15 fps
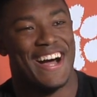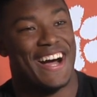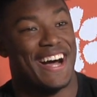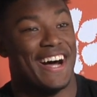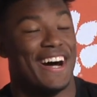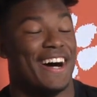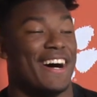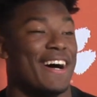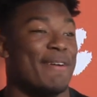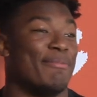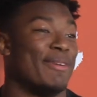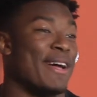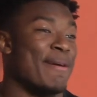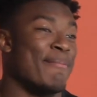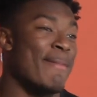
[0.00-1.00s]
Uh, I
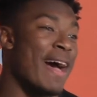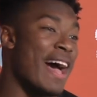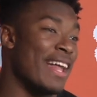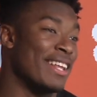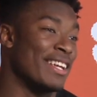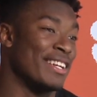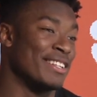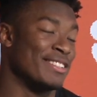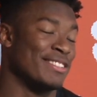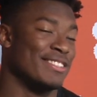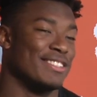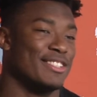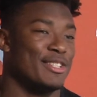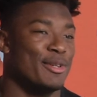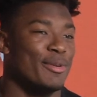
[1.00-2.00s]
play Madden,
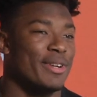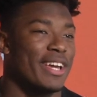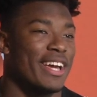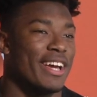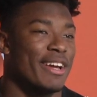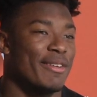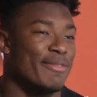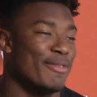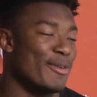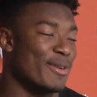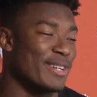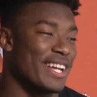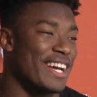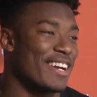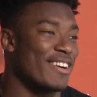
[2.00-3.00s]
2K,
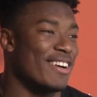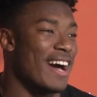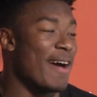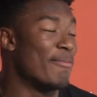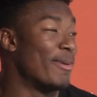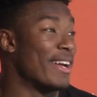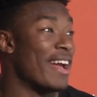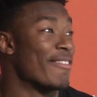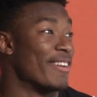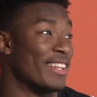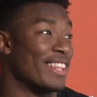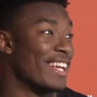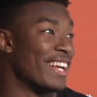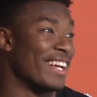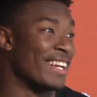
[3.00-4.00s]
Fortnite. Call. I play
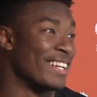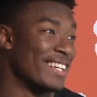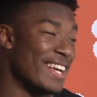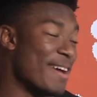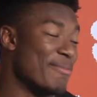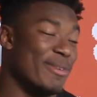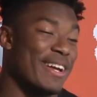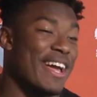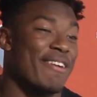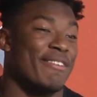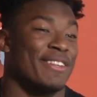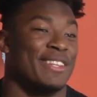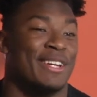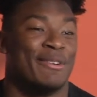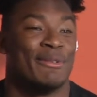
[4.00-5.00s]
everything. I play
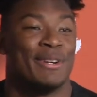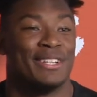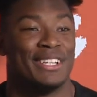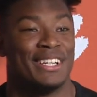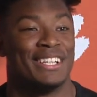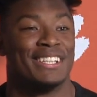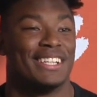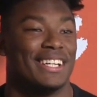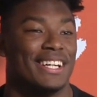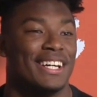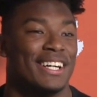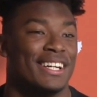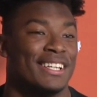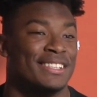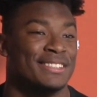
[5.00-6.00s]
everything really.
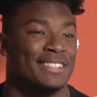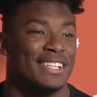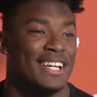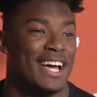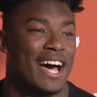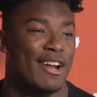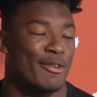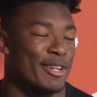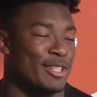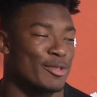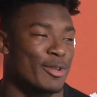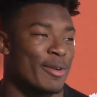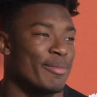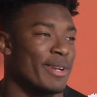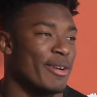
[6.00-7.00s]
Uh, I don't
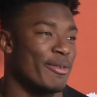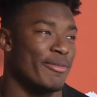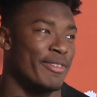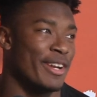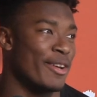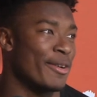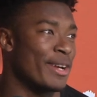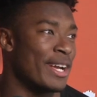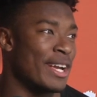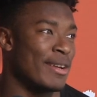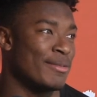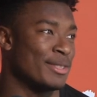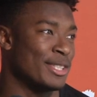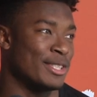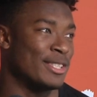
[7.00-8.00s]
discriminate with video
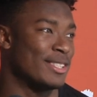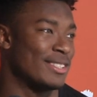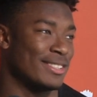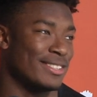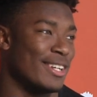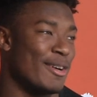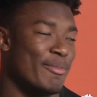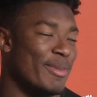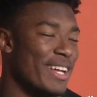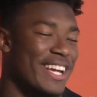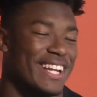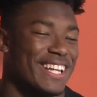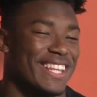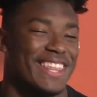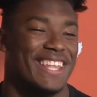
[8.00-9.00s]
games. Just I'll play
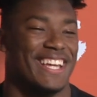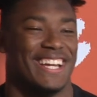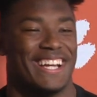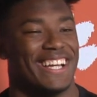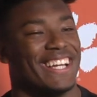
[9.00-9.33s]
anything.